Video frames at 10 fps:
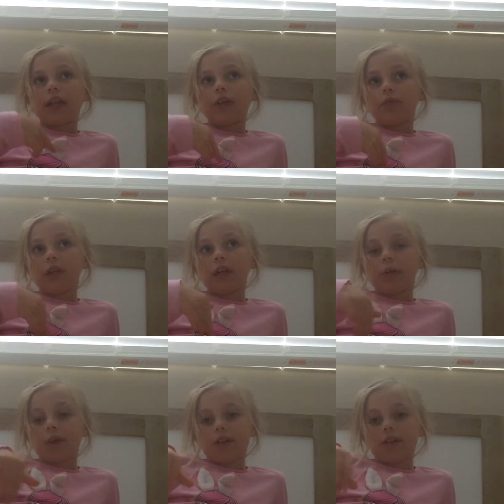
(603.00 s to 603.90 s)
and you really
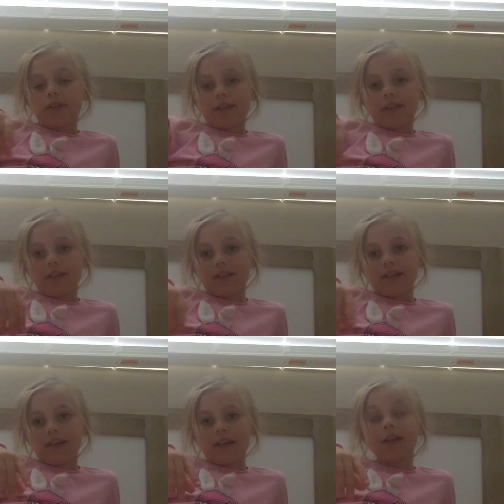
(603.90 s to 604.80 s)
want something to
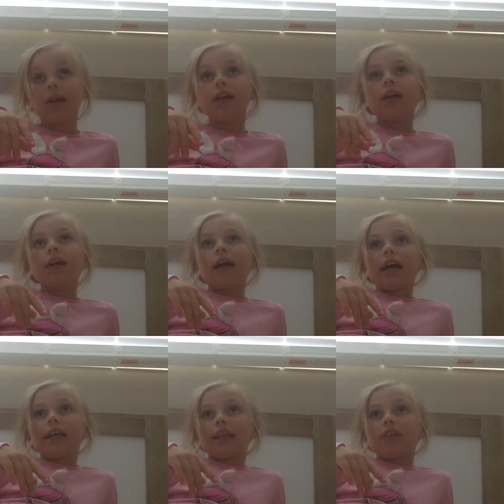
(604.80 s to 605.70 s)
eat,
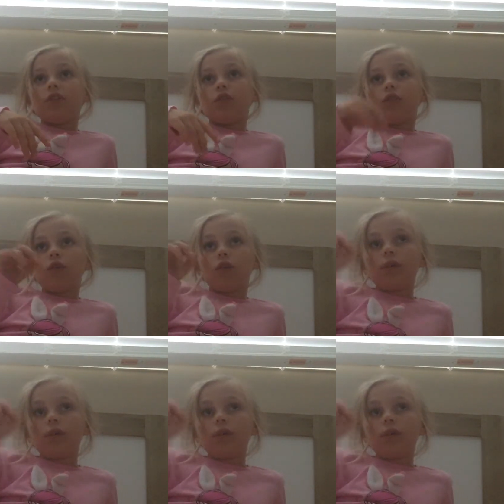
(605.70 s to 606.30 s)
and there's not